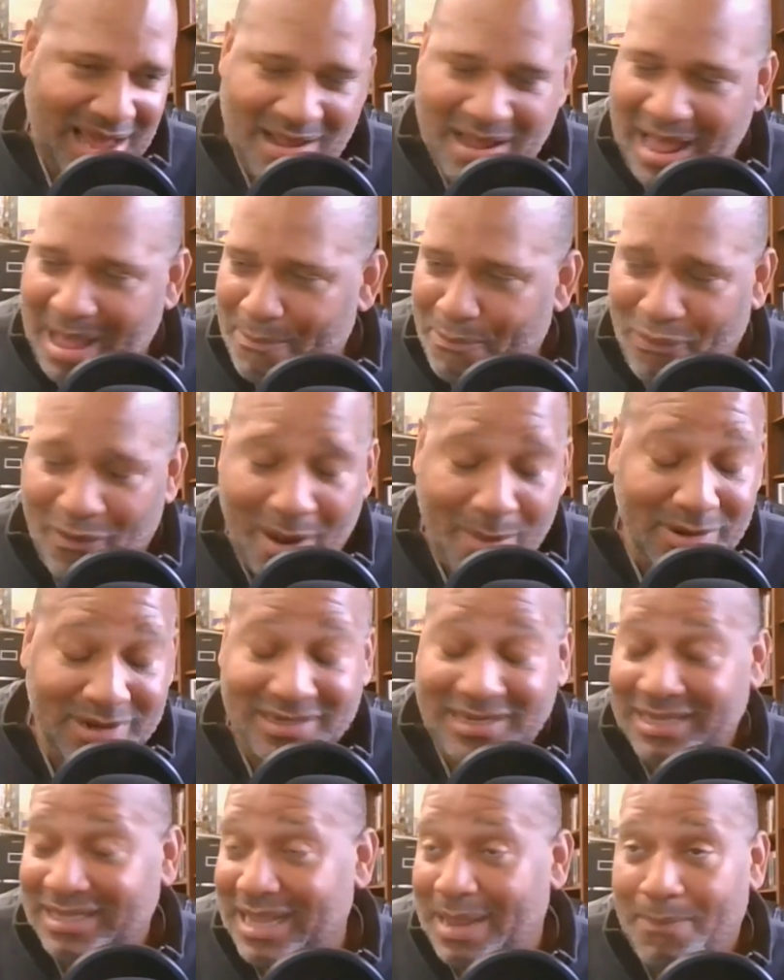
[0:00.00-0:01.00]
I
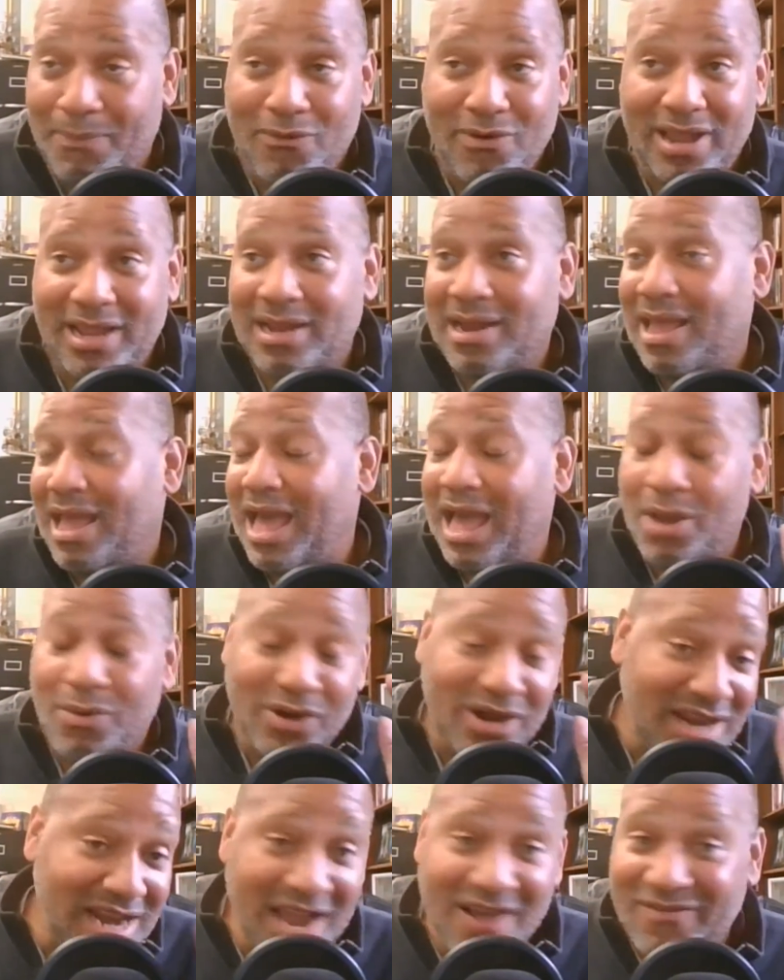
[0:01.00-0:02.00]
promised at that point I
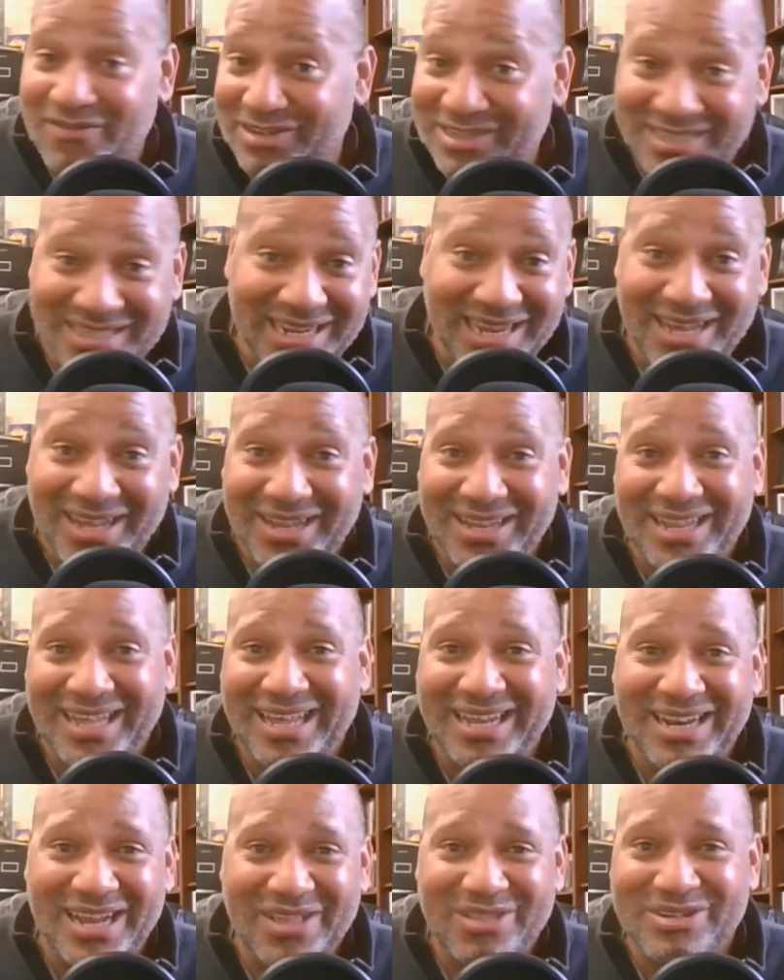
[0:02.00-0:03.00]
would never sell
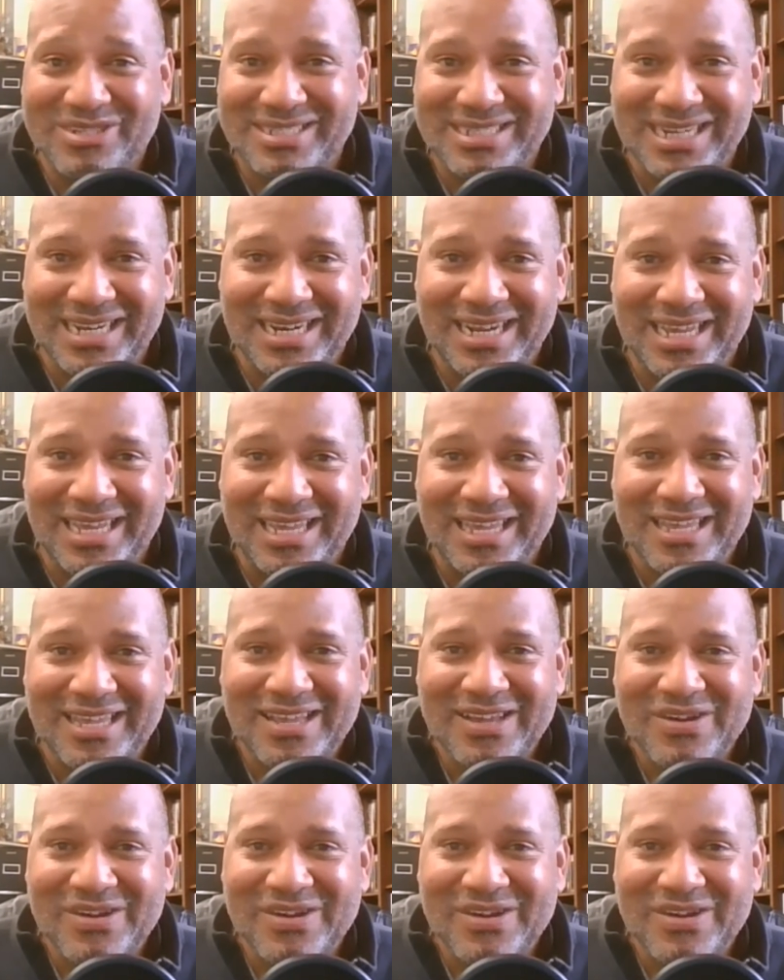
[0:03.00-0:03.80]
another CD.